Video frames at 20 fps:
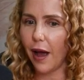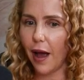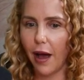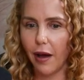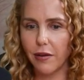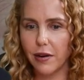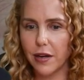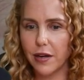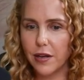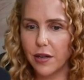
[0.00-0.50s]

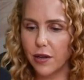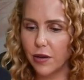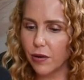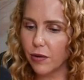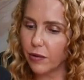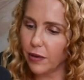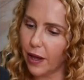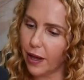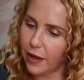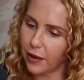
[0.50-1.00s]
how did
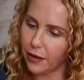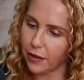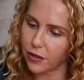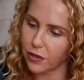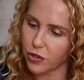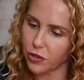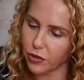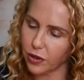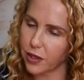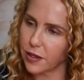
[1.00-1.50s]
you like
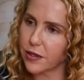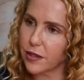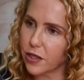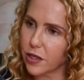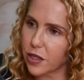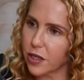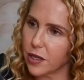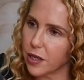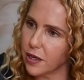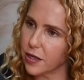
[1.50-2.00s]

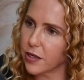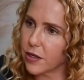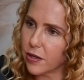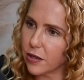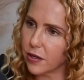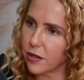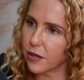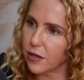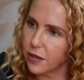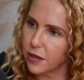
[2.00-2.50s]
transition
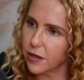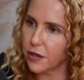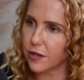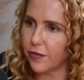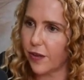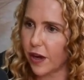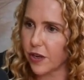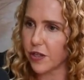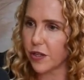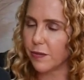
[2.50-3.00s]
into this
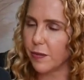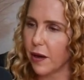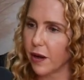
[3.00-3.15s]
fashion